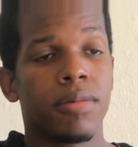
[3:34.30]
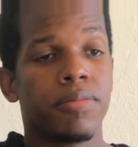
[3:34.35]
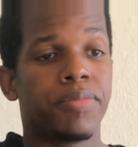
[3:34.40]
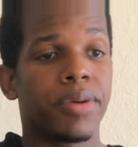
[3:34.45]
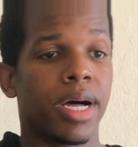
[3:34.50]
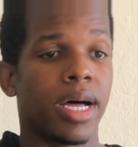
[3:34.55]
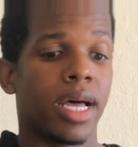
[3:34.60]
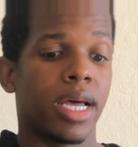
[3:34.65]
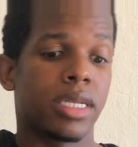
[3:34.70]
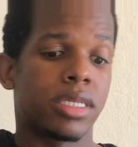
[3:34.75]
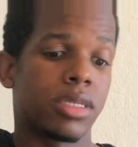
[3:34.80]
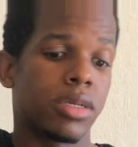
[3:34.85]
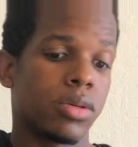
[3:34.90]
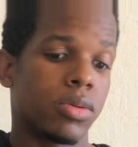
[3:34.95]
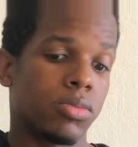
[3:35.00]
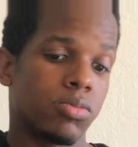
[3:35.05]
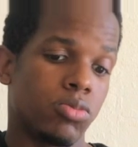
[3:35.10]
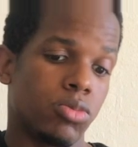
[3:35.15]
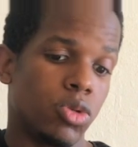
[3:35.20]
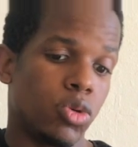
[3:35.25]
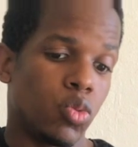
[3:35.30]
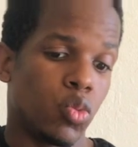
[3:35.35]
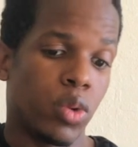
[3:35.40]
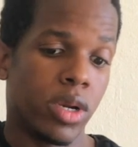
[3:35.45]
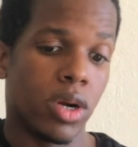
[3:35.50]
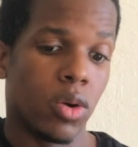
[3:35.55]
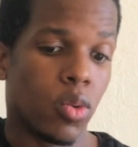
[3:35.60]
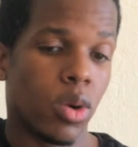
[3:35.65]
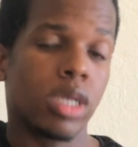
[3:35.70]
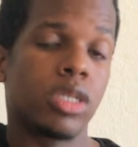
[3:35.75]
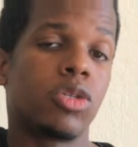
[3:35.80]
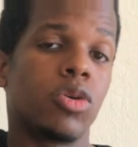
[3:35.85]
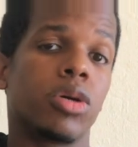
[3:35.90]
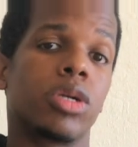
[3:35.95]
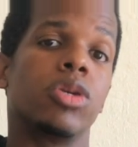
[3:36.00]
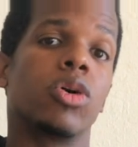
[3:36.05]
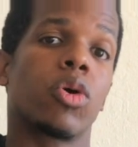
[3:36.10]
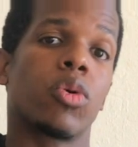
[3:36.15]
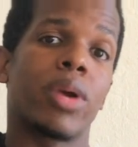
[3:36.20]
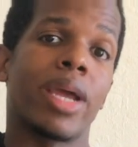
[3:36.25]
But we don't want to
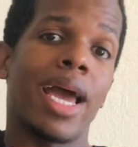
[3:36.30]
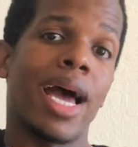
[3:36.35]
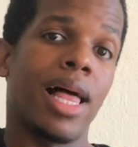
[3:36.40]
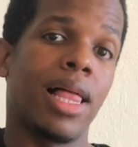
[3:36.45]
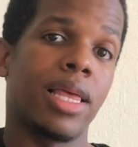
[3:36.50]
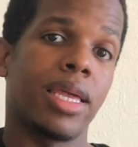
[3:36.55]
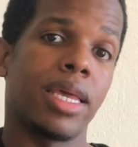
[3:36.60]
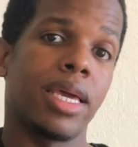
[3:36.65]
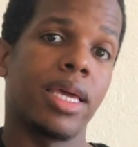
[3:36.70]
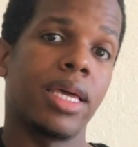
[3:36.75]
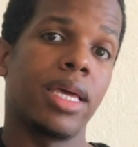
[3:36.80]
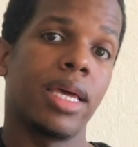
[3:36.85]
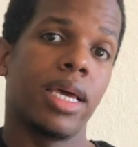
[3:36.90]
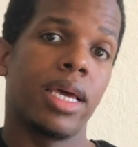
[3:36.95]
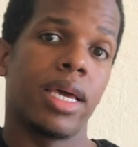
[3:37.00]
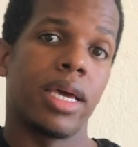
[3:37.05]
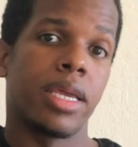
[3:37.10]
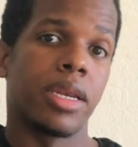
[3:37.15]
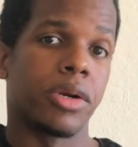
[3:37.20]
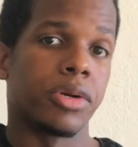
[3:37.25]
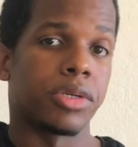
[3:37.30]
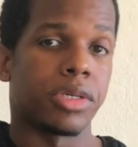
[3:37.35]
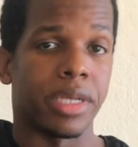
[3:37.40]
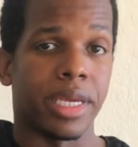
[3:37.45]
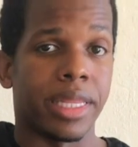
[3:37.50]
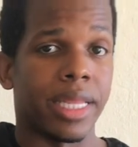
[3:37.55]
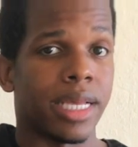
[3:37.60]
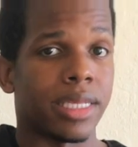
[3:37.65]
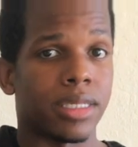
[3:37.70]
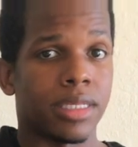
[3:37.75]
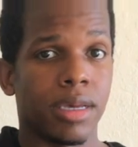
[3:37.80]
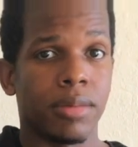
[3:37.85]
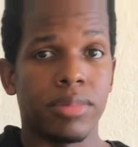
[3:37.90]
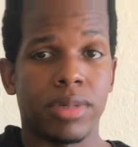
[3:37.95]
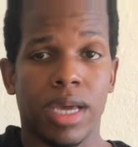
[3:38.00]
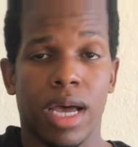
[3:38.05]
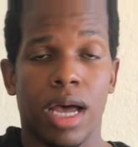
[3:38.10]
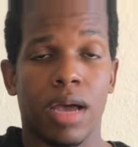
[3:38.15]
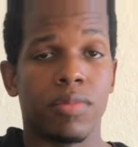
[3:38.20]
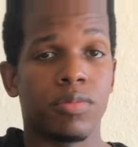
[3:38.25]
ignore reality and understand that
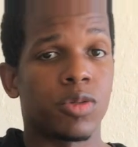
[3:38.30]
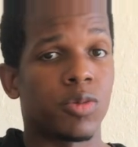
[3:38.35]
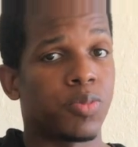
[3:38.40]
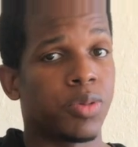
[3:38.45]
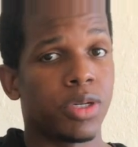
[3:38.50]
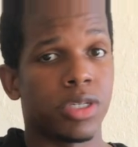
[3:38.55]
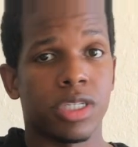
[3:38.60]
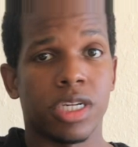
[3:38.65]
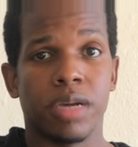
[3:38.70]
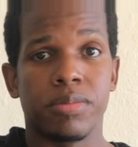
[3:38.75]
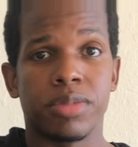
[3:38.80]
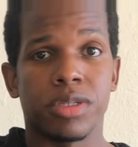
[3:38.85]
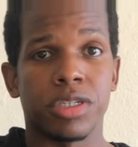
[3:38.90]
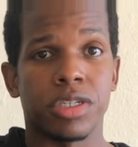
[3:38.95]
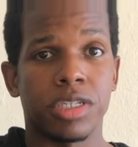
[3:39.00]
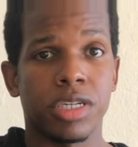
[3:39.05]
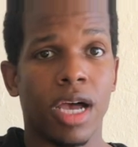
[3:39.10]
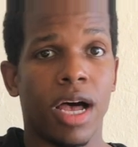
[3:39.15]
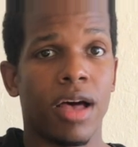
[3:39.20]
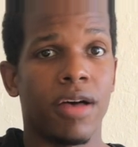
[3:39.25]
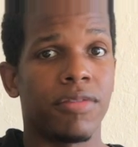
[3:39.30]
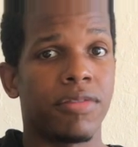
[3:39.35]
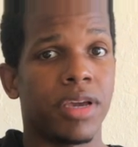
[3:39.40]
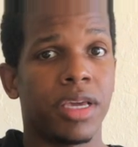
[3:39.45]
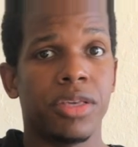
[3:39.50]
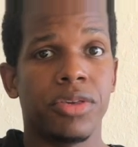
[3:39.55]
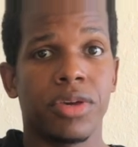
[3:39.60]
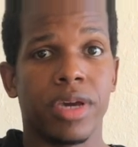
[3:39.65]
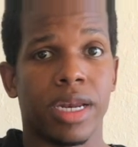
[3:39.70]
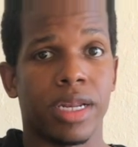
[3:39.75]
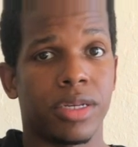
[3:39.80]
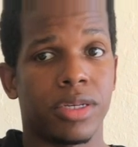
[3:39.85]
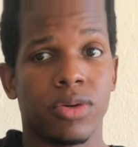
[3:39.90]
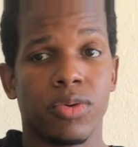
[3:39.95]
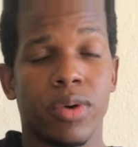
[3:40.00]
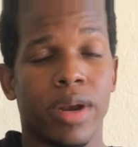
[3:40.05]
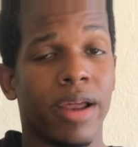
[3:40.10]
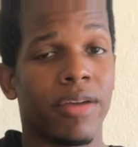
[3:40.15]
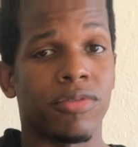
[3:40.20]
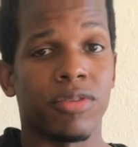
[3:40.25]
sometimes push comes to shove and you got to do
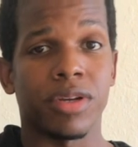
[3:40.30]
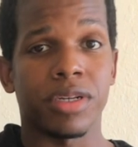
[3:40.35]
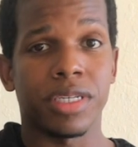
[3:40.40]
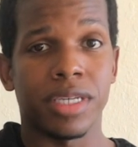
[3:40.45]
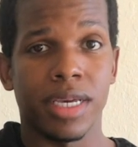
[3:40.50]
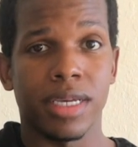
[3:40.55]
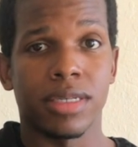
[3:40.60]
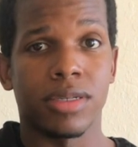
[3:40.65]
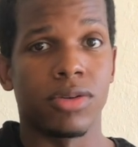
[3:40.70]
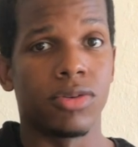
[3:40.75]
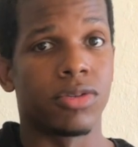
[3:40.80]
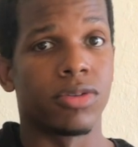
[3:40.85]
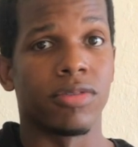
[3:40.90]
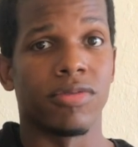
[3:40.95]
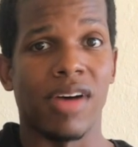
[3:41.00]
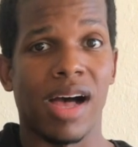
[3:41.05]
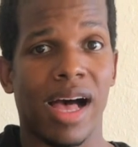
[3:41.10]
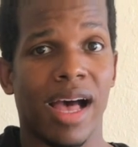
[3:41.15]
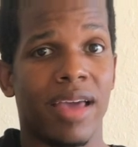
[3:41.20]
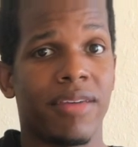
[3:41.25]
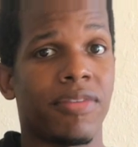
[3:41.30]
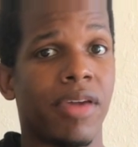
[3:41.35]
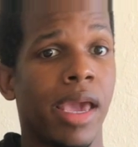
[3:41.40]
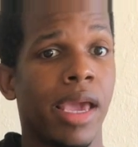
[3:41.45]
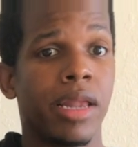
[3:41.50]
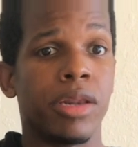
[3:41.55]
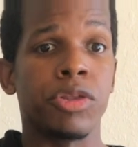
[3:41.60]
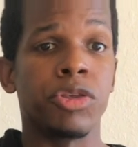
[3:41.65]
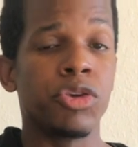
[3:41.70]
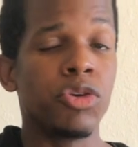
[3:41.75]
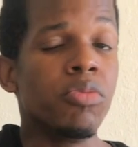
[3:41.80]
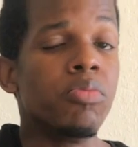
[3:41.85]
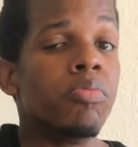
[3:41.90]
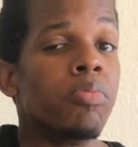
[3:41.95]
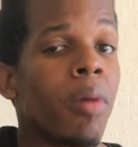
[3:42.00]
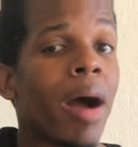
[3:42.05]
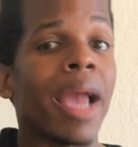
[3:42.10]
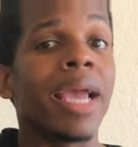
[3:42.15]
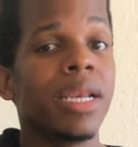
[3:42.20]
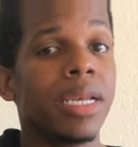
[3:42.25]
whatever it takes to survive, and you
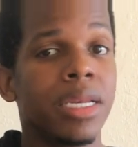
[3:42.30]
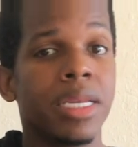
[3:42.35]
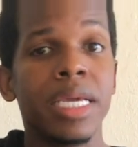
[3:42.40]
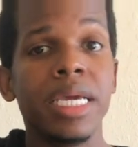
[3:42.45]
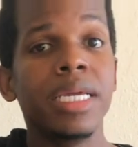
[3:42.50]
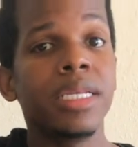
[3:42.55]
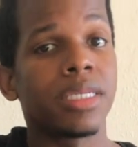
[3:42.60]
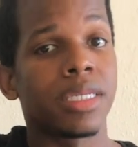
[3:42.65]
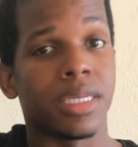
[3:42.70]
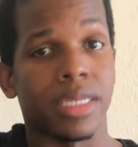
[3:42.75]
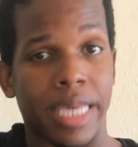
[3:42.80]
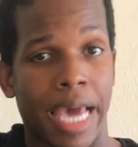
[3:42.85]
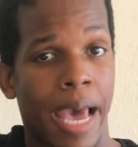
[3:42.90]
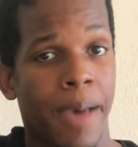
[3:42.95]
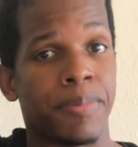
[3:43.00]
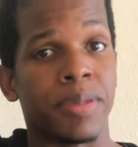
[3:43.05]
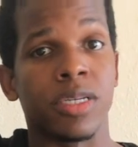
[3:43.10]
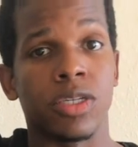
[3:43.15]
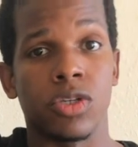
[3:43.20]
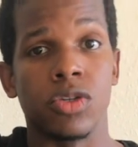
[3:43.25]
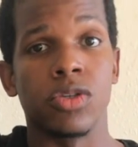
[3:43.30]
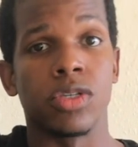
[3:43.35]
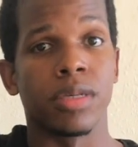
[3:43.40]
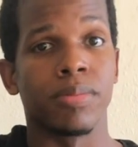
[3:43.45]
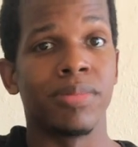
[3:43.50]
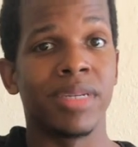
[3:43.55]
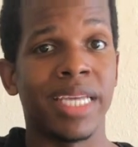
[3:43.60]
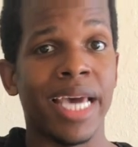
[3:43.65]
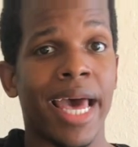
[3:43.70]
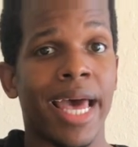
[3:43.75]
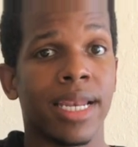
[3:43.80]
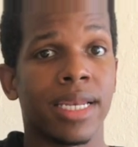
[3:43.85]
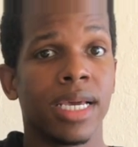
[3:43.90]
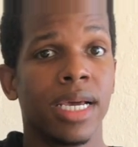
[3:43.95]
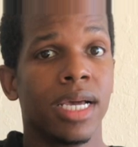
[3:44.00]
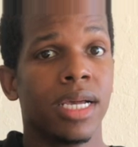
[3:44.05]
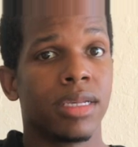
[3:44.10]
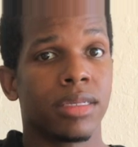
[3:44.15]
might need to tap into some debt.